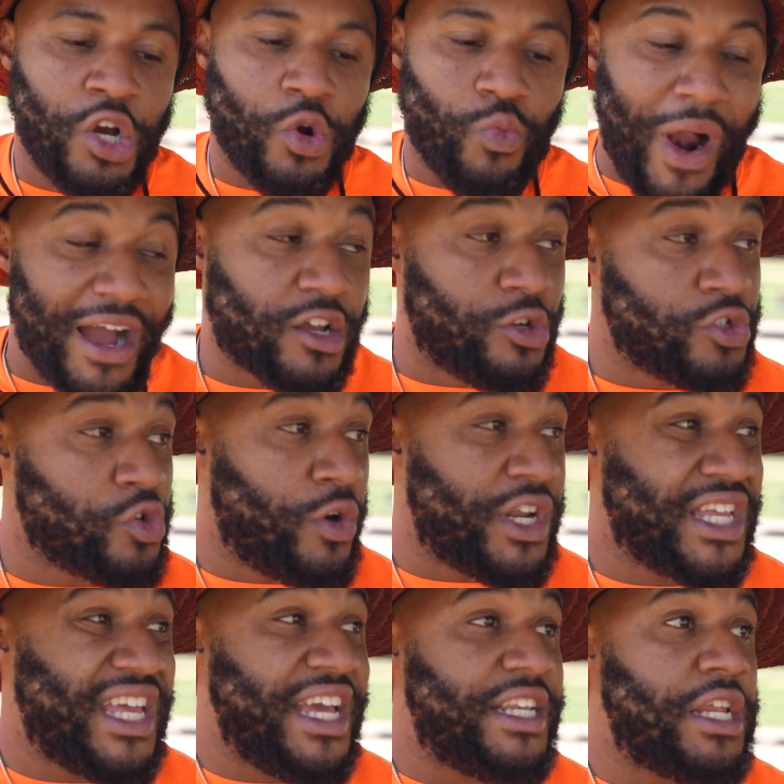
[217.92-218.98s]
Rocco's going
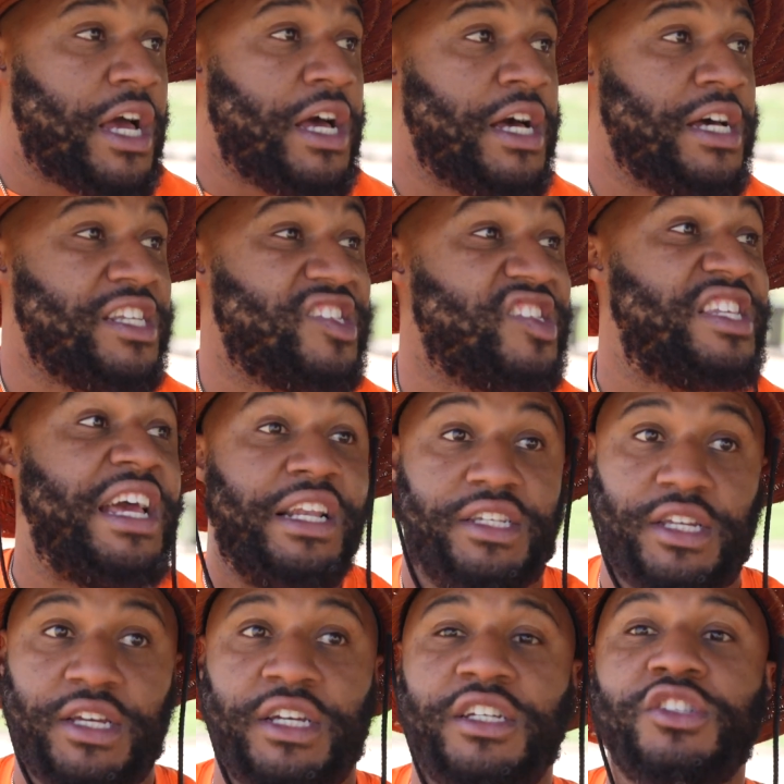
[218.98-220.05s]
to get
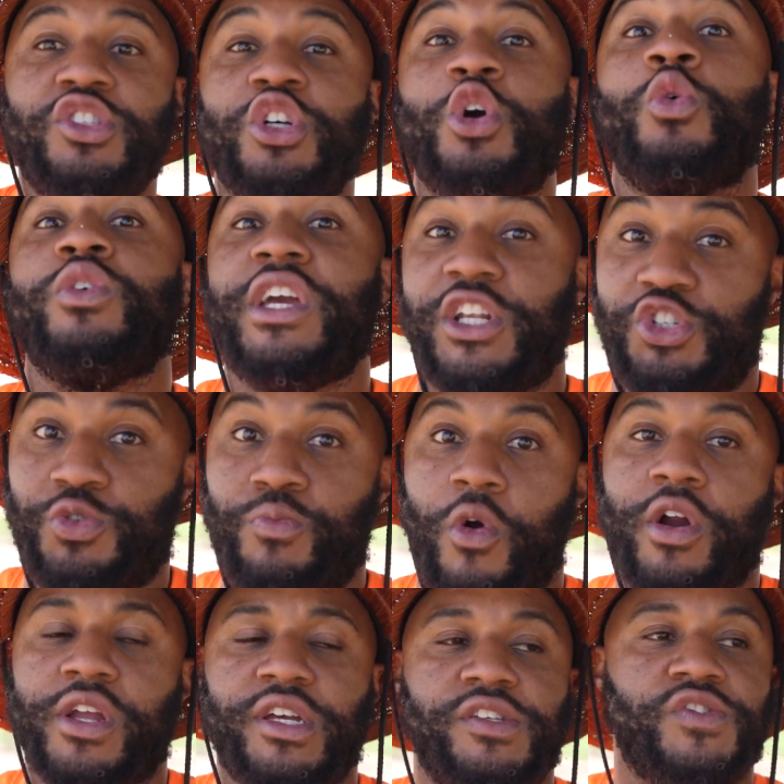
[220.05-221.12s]
sent to go get
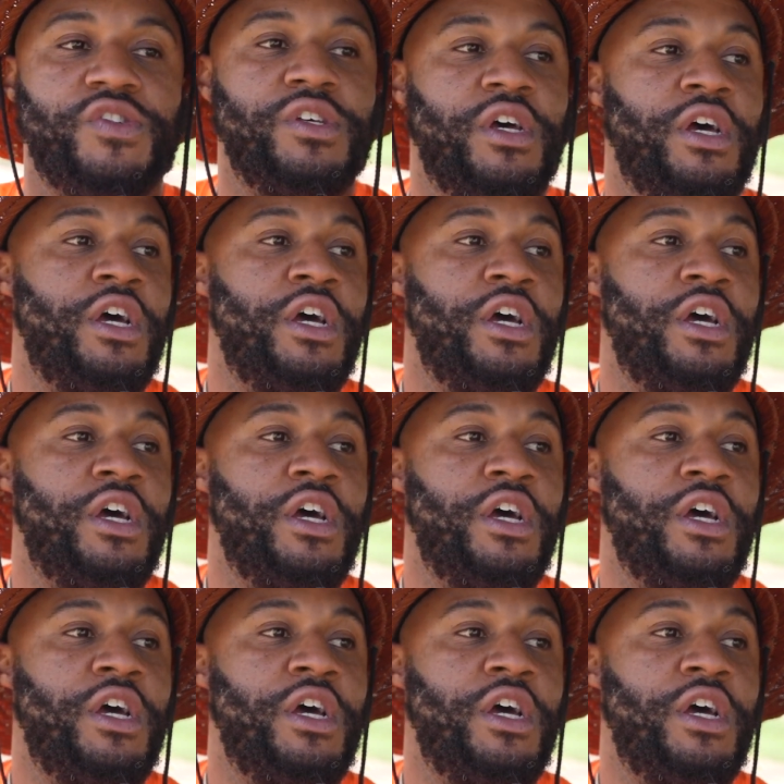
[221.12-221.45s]
Jamarcus.